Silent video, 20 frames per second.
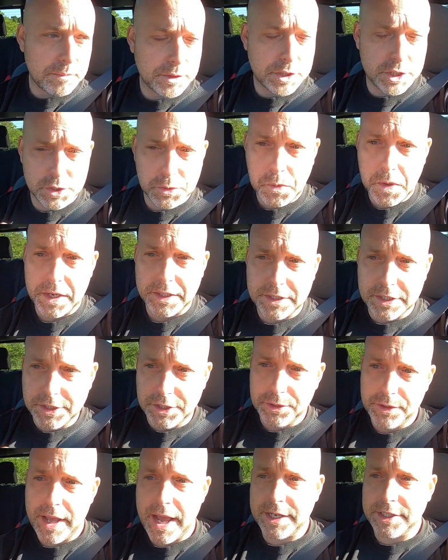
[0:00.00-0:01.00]
Just wanted to
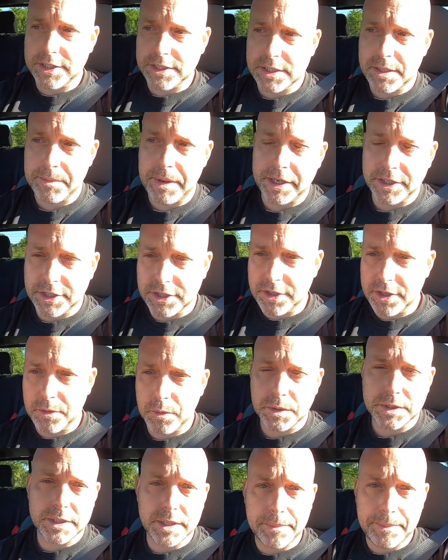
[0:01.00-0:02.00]
do that just to make sure there
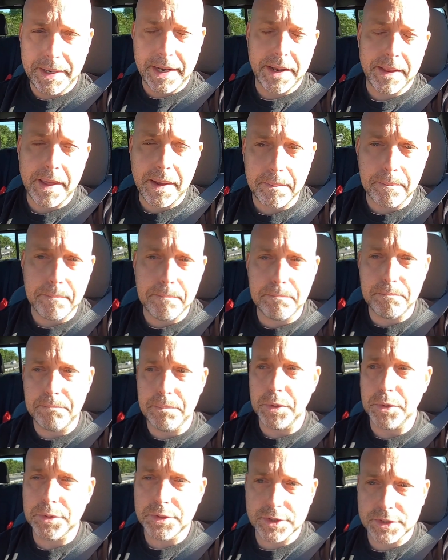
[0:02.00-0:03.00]
wasn't gonna be like
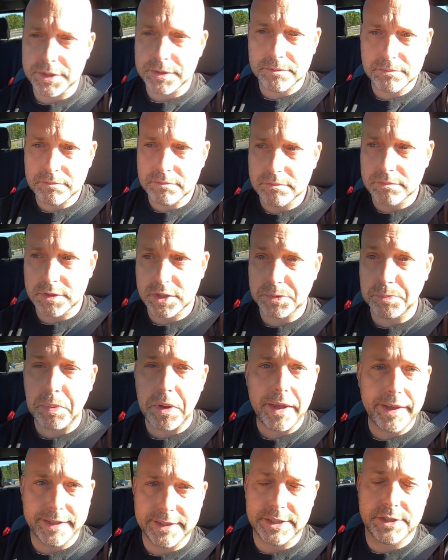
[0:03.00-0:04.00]
boost
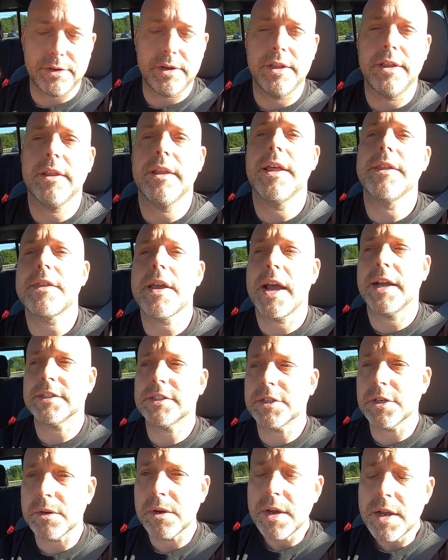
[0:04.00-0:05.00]
spikes or anything like that.
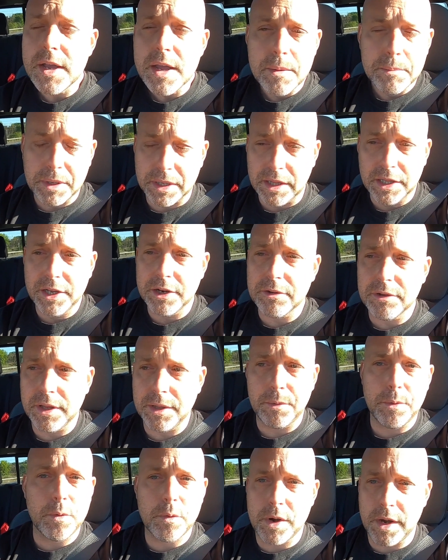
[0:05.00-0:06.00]
So, but
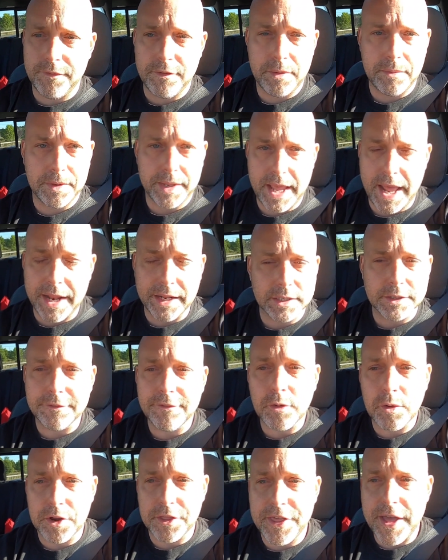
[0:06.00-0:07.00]
literally we weren't even getting to
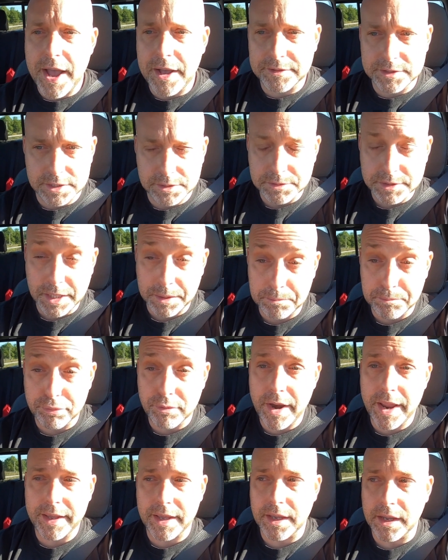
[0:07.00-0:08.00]
4000. It was like
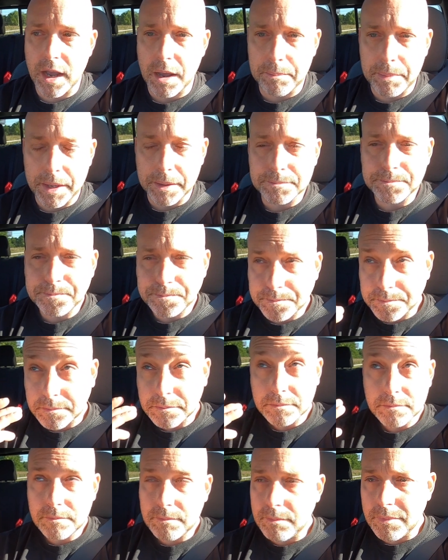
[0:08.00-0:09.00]
breaking up at
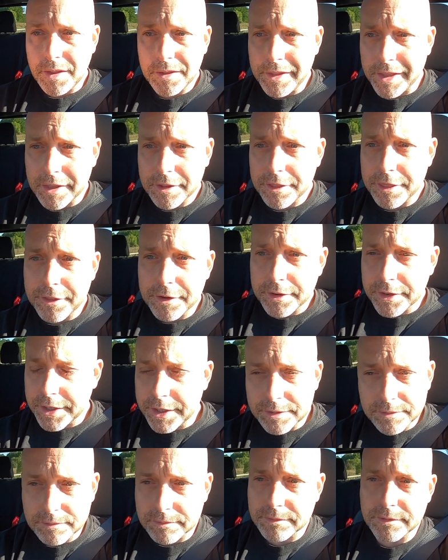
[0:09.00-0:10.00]
like
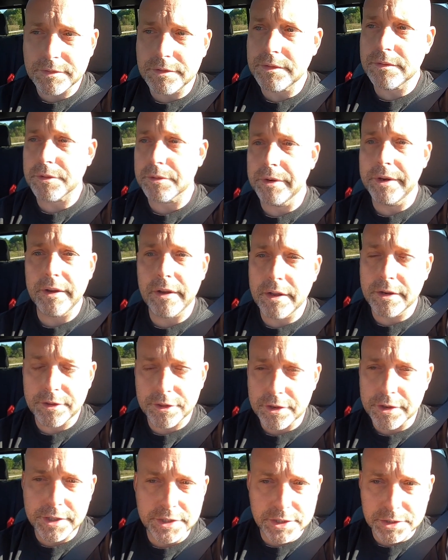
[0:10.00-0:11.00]

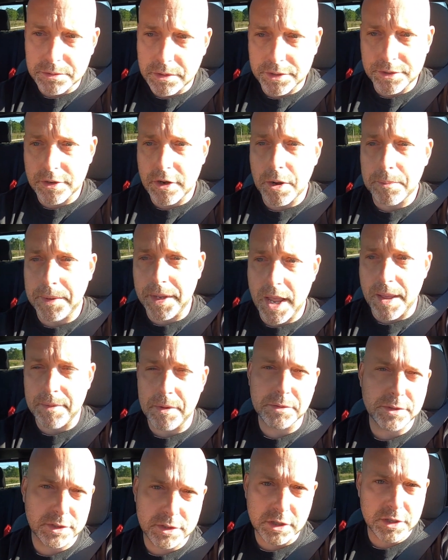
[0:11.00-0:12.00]
3200 RPM. It
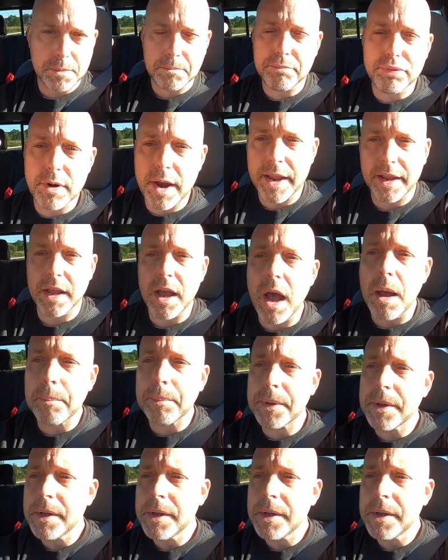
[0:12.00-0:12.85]
would start to break up.